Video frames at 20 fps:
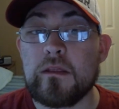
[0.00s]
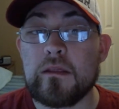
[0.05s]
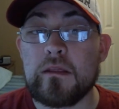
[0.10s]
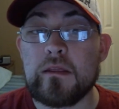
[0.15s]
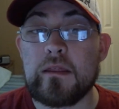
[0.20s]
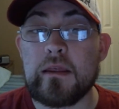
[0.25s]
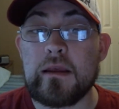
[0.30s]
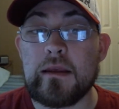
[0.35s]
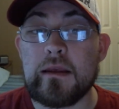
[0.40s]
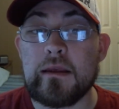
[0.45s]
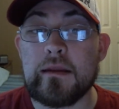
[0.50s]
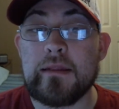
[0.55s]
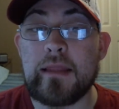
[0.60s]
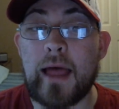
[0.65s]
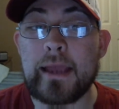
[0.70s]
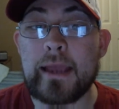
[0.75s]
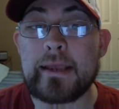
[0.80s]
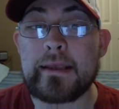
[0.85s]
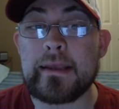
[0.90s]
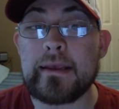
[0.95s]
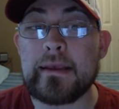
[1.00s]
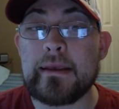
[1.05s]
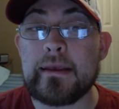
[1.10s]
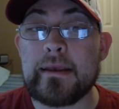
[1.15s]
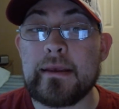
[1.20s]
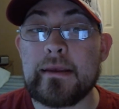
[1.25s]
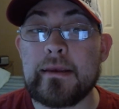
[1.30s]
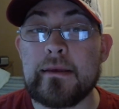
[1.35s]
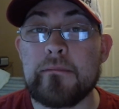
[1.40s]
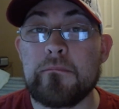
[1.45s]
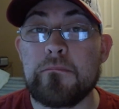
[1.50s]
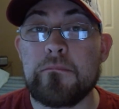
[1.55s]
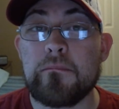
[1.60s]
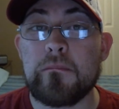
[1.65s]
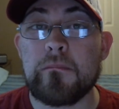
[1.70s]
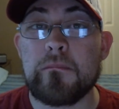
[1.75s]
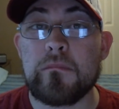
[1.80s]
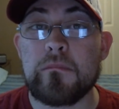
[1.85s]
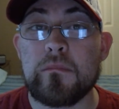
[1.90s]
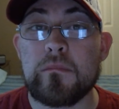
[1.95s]
the Nike
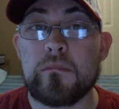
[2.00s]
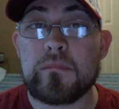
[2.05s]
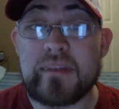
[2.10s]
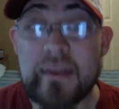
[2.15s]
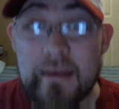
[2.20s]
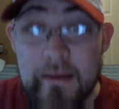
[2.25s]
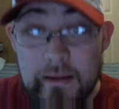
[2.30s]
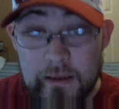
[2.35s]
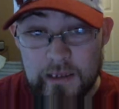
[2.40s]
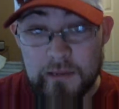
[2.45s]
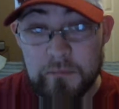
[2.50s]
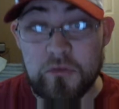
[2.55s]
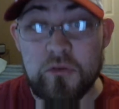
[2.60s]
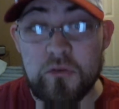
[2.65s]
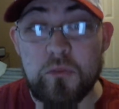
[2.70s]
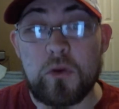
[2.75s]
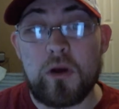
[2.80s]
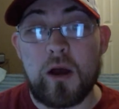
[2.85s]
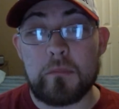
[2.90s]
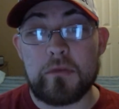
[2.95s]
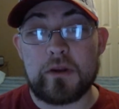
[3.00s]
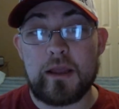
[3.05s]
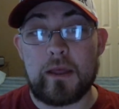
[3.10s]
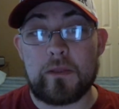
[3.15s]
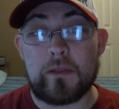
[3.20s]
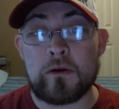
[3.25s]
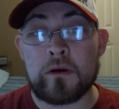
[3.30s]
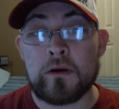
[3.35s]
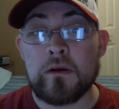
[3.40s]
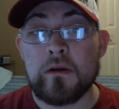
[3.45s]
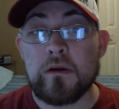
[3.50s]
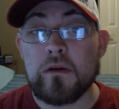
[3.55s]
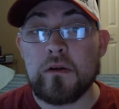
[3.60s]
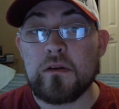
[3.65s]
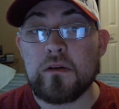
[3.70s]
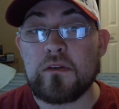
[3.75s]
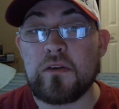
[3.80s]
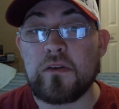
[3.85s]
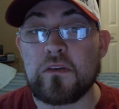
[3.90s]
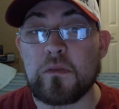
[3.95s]
teams will come together
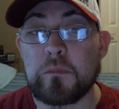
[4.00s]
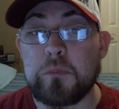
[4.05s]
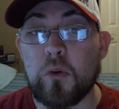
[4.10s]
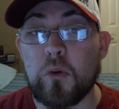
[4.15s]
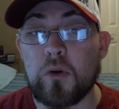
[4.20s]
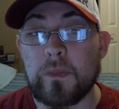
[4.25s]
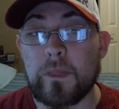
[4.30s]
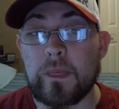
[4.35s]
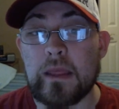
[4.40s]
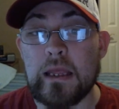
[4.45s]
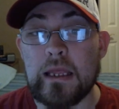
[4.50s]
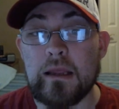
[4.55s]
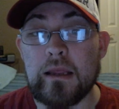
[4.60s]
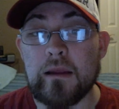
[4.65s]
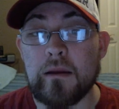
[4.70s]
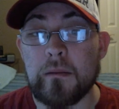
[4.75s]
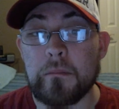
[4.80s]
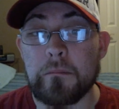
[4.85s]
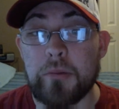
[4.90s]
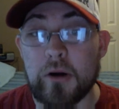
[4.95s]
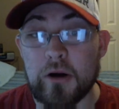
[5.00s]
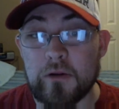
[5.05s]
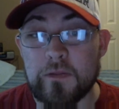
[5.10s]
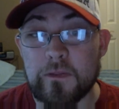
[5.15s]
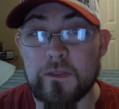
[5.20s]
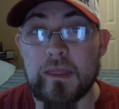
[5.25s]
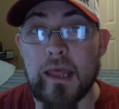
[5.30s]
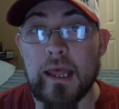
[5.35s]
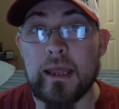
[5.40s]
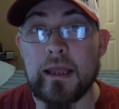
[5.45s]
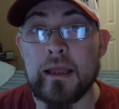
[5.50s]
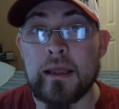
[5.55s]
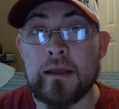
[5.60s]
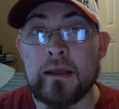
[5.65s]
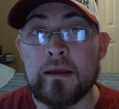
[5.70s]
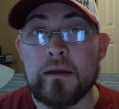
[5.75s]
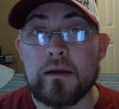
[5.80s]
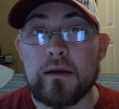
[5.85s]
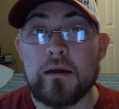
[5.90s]
to support the birthday